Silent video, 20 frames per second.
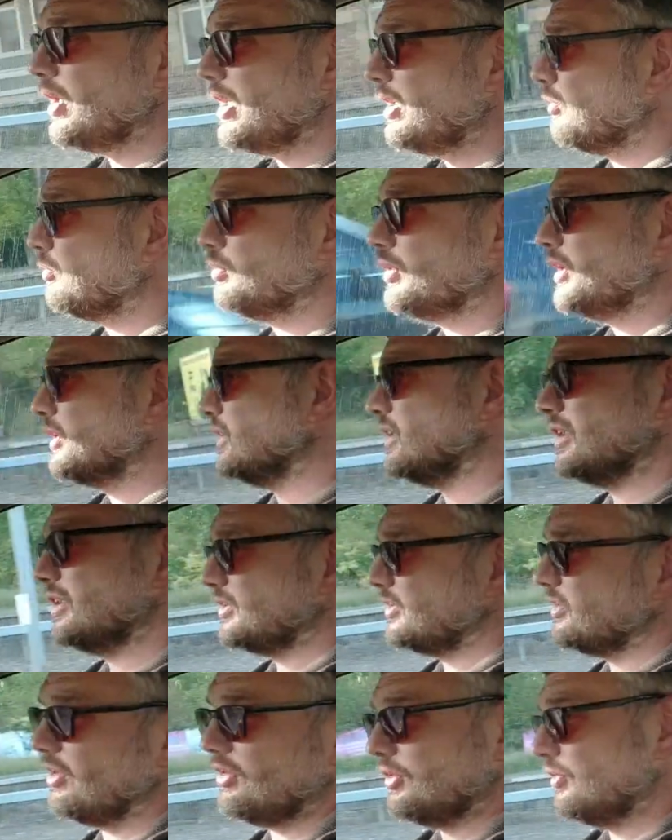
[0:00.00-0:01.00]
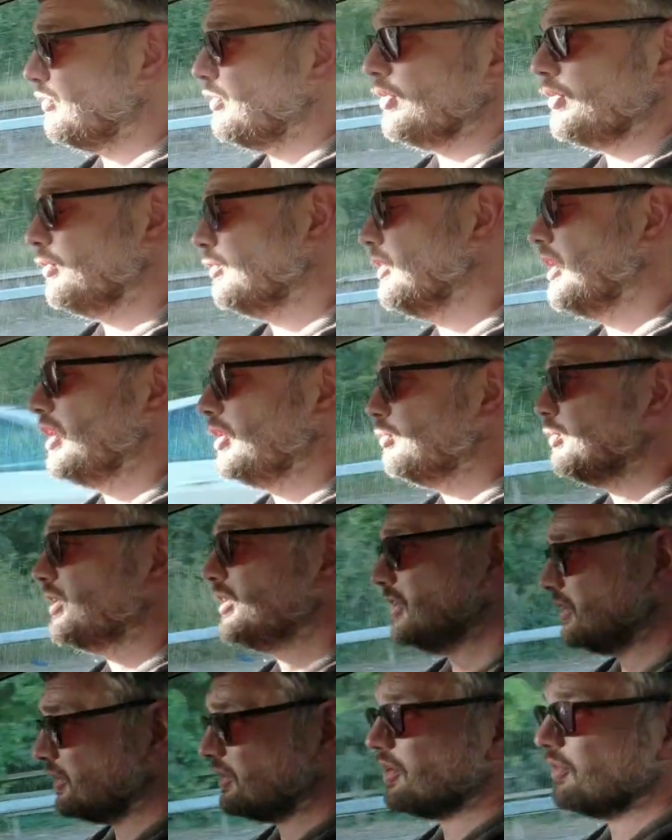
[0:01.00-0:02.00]
rail bridge, and it's not the 4th rail
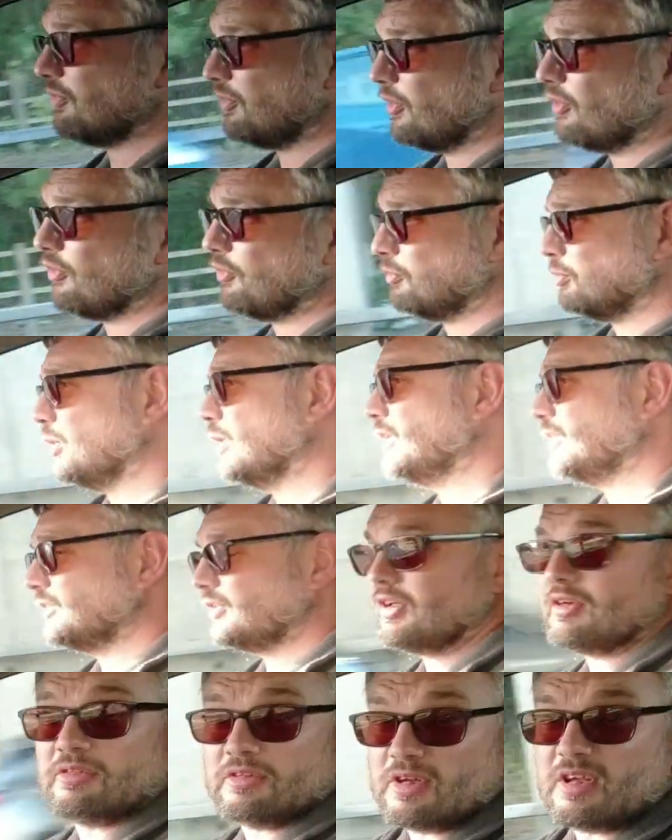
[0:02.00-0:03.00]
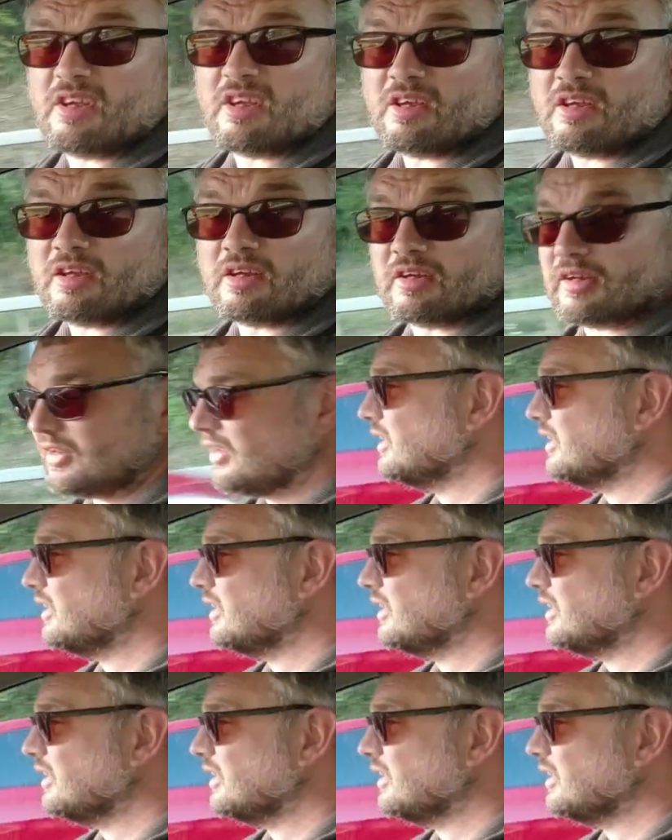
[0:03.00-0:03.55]
bridge, it's the 4th bridge, so near.